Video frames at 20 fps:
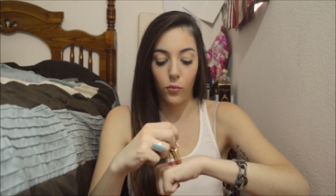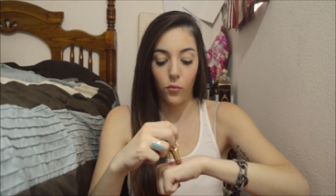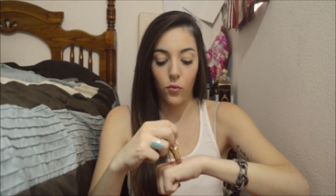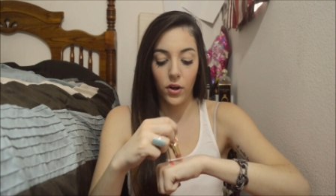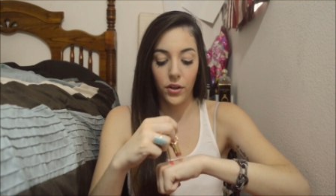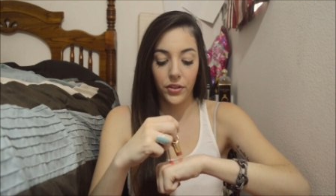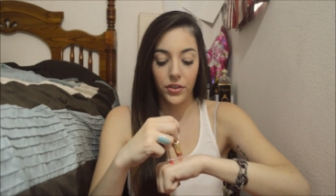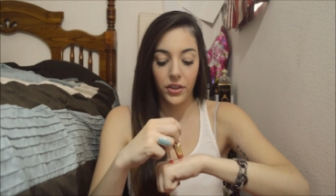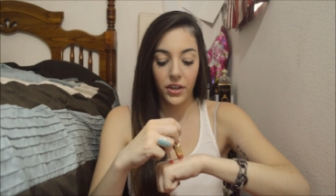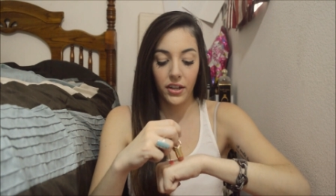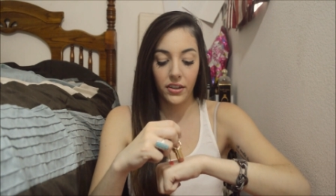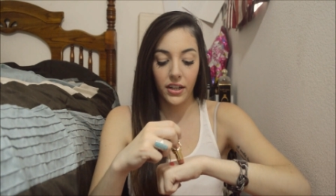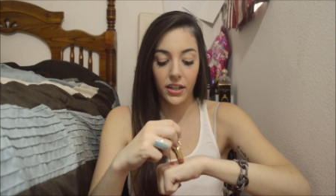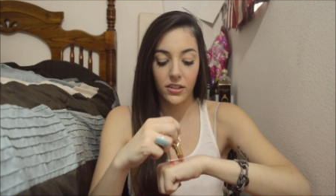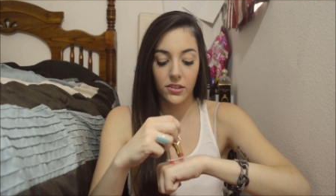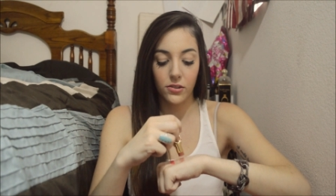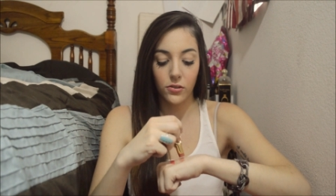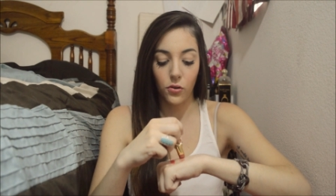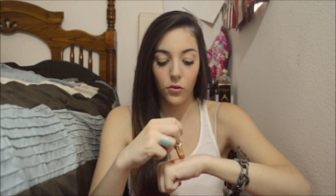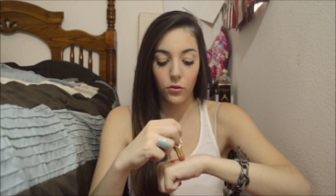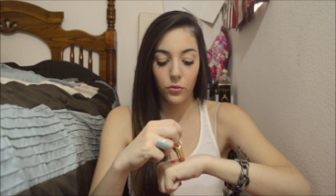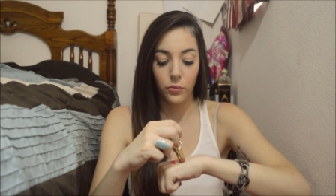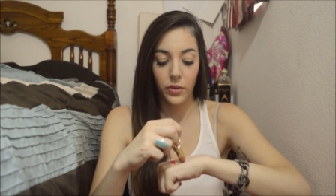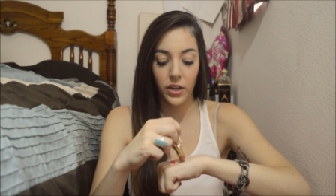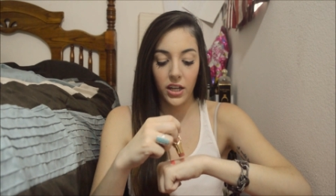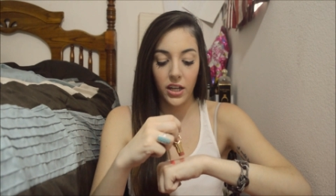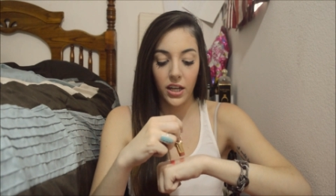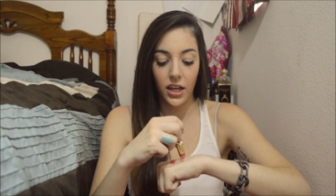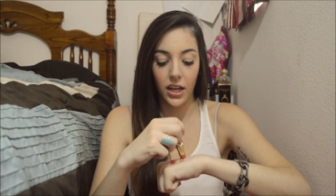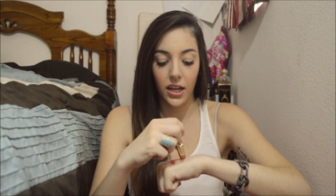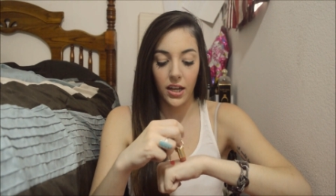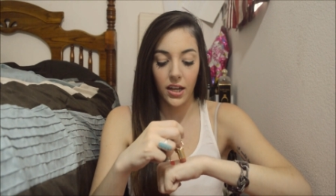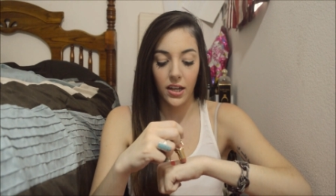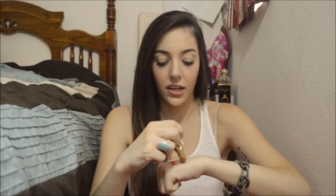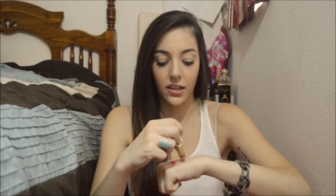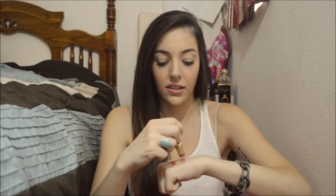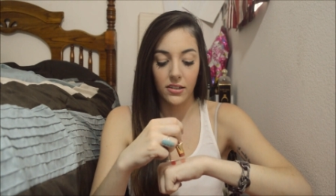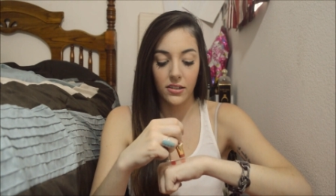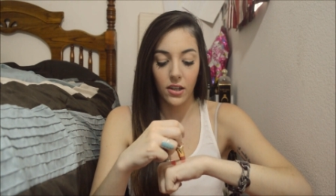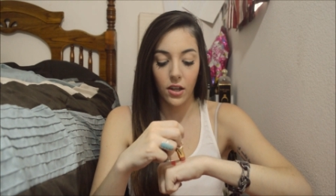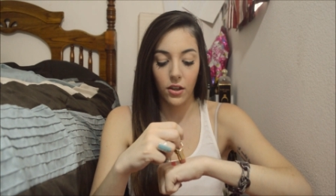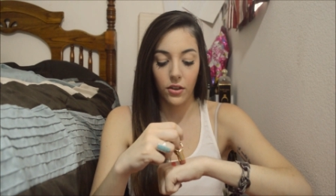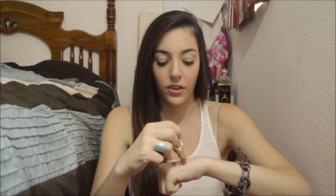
one thing that sold me is